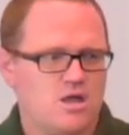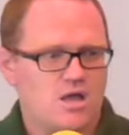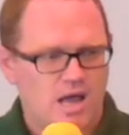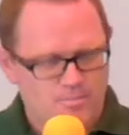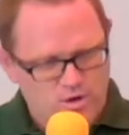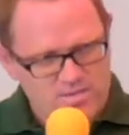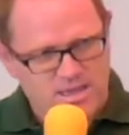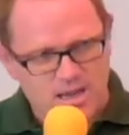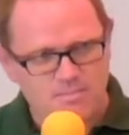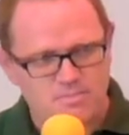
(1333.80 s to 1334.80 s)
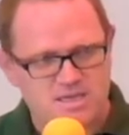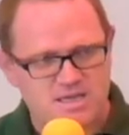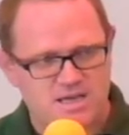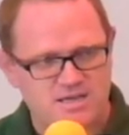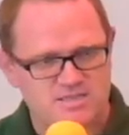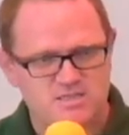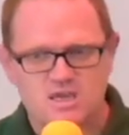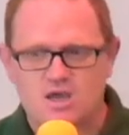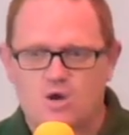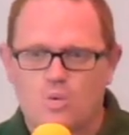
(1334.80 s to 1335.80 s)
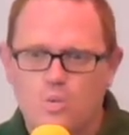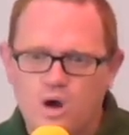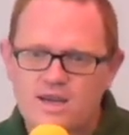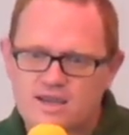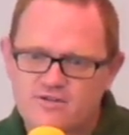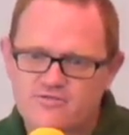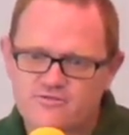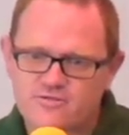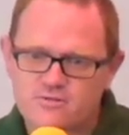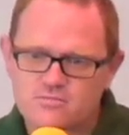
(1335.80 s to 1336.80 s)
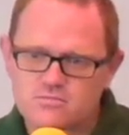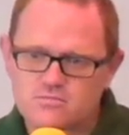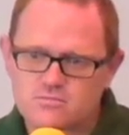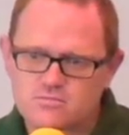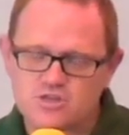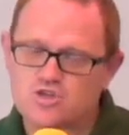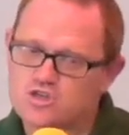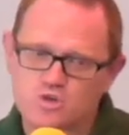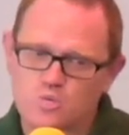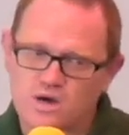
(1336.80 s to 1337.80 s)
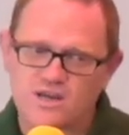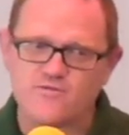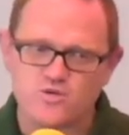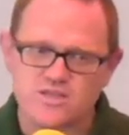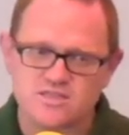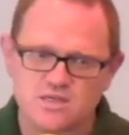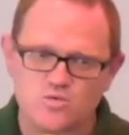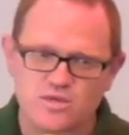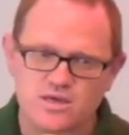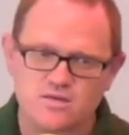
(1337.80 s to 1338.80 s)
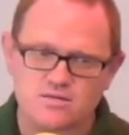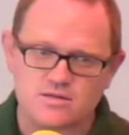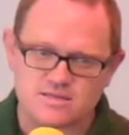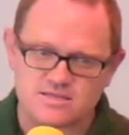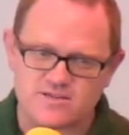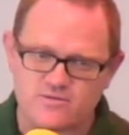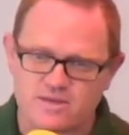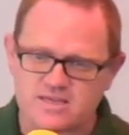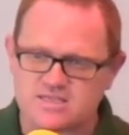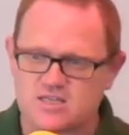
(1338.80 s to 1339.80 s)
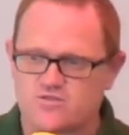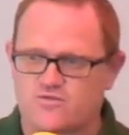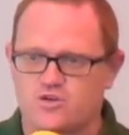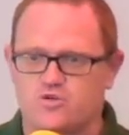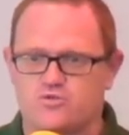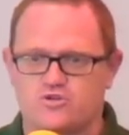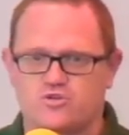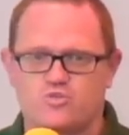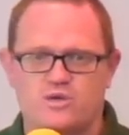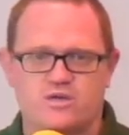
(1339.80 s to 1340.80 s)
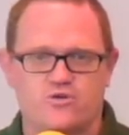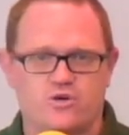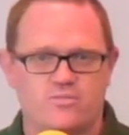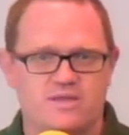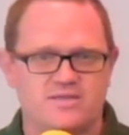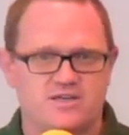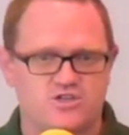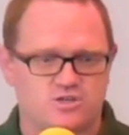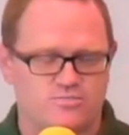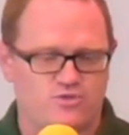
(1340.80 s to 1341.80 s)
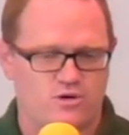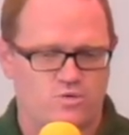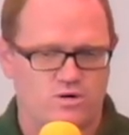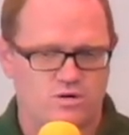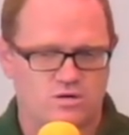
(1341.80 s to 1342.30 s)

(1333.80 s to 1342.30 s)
I bring that up because what if, this is just a what if, you could sit with it and see if it makes sense for you during the week in your own meditation and prayer work.